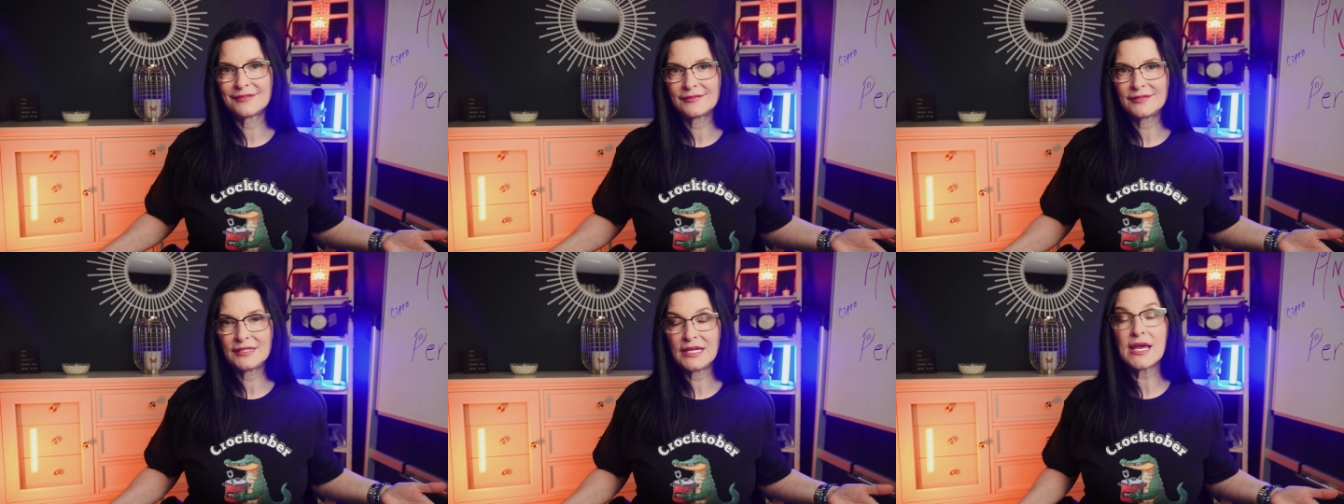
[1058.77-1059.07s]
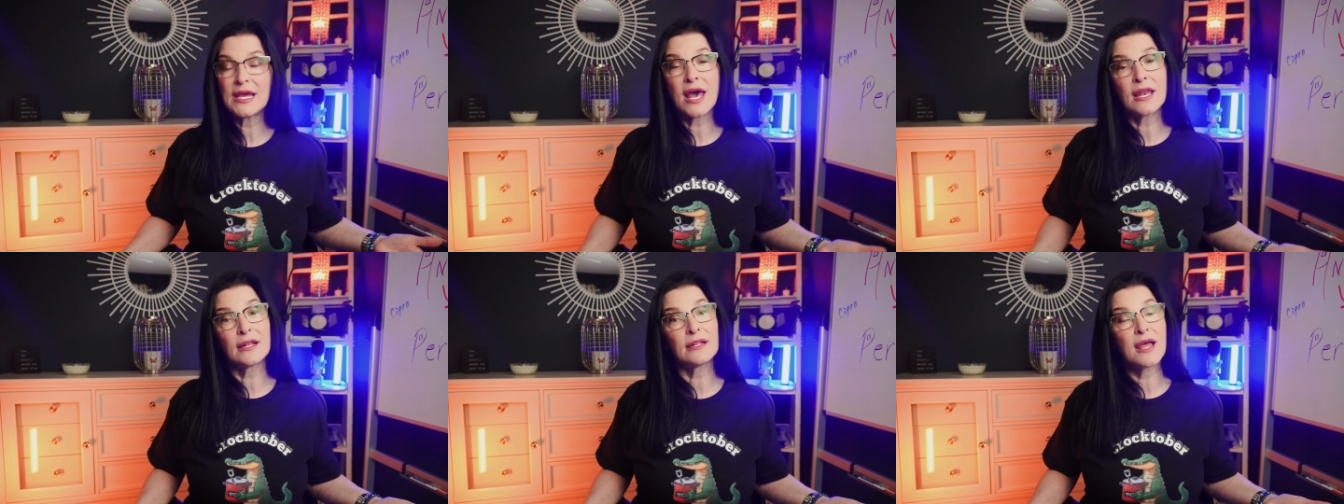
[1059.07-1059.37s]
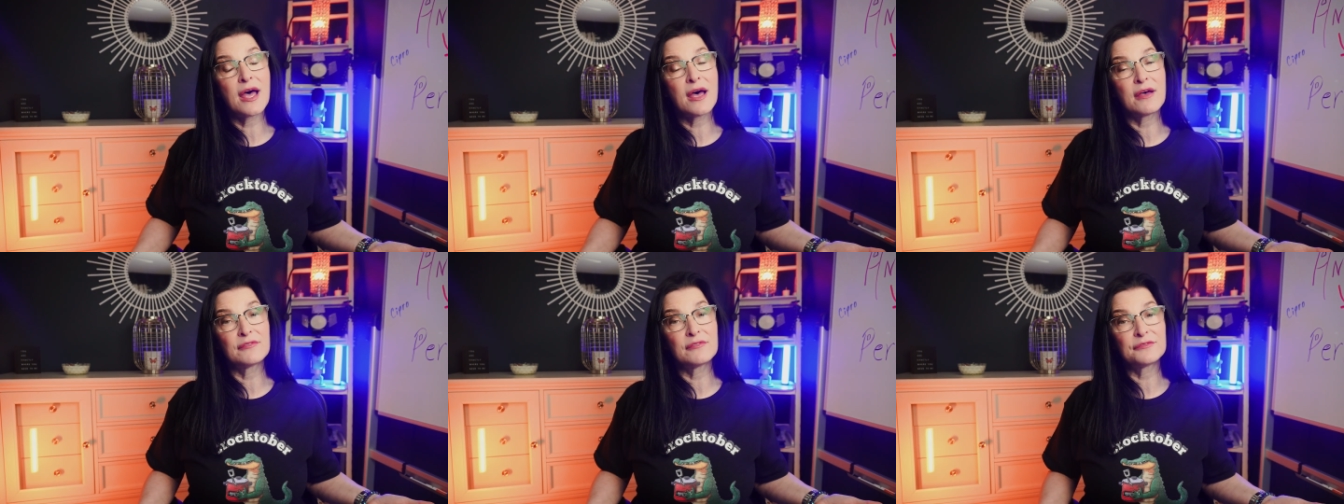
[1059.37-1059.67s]
you gotta
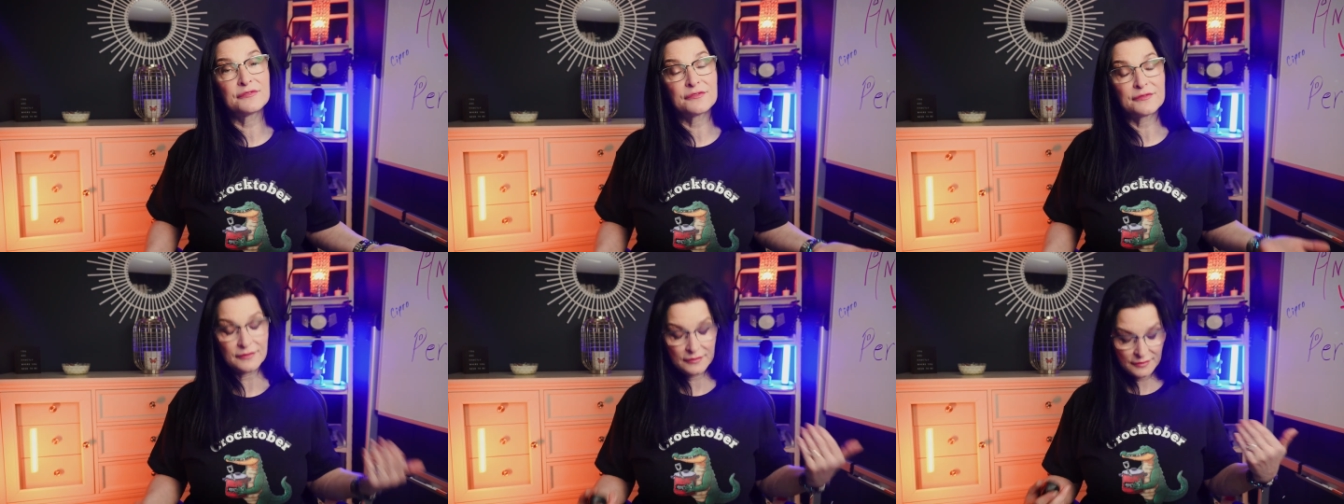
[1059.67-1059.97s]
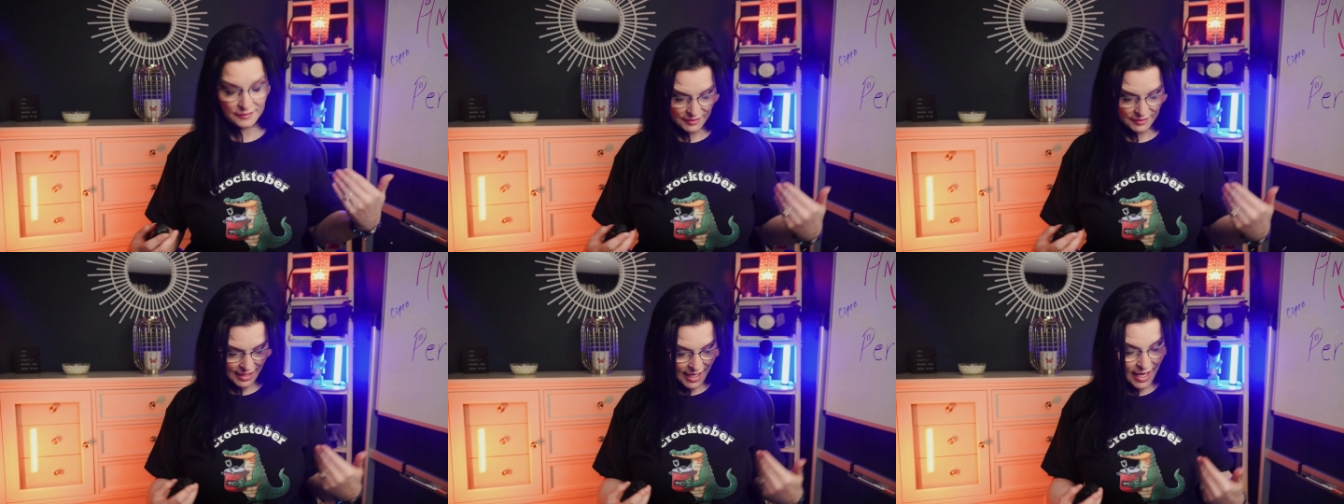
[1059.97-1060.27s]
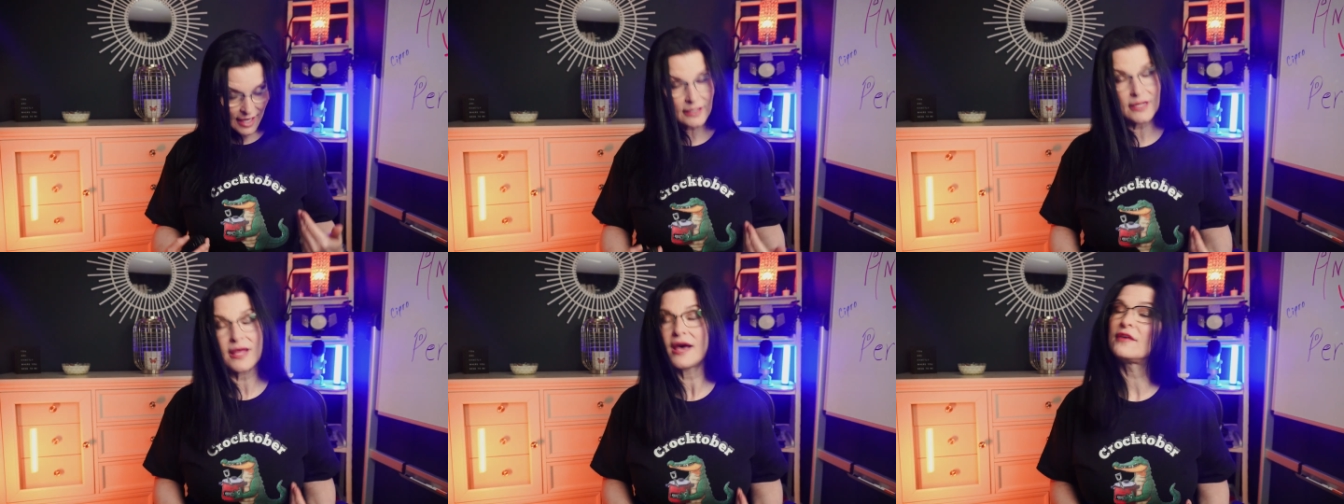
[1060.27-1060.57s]
love, you
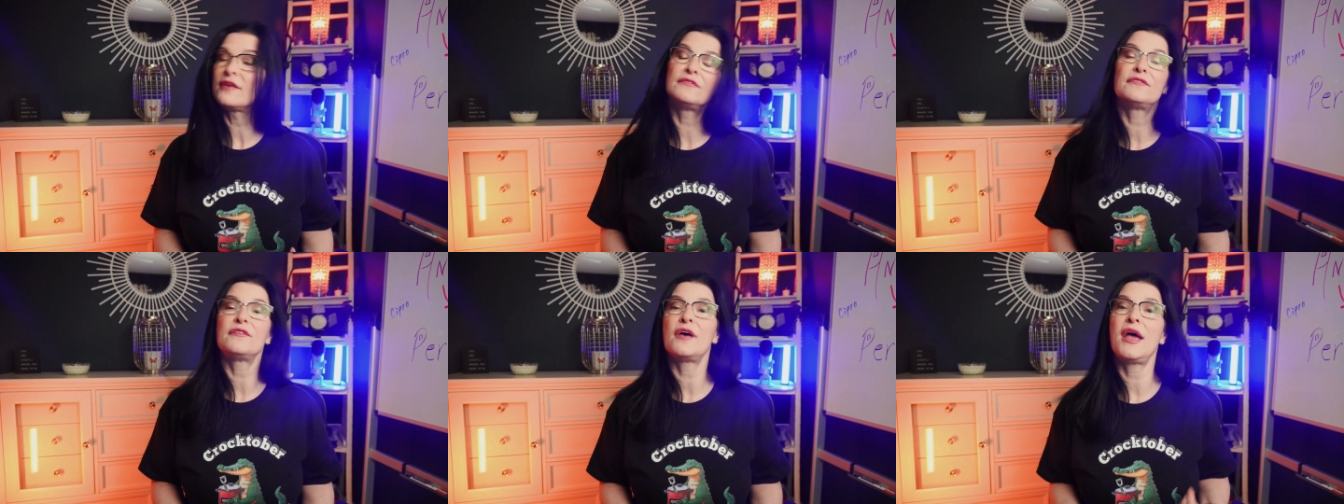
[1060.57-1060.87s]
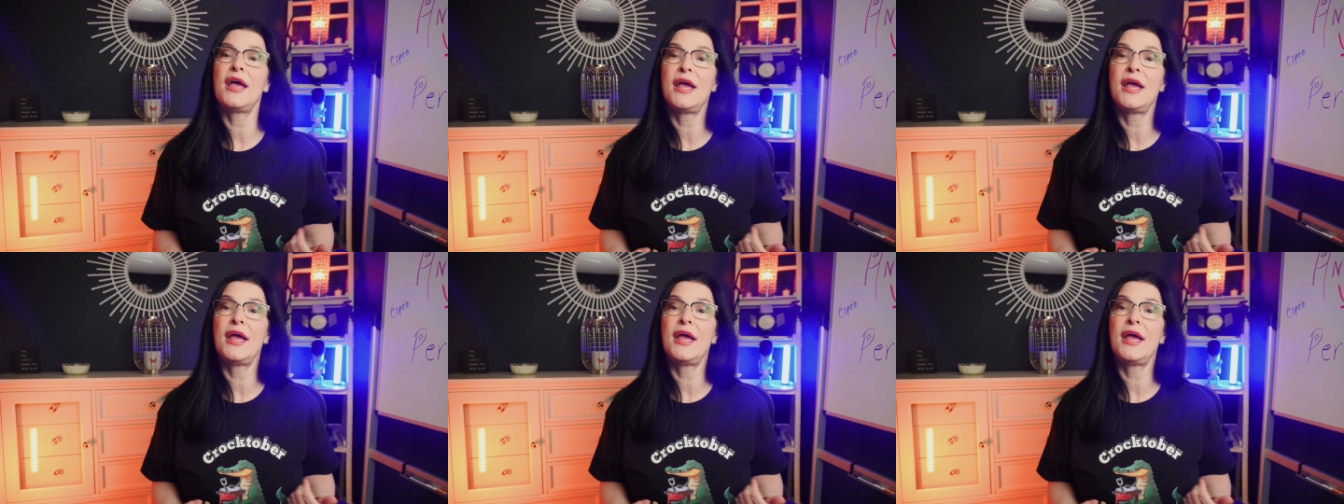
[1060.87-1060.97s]
gotta love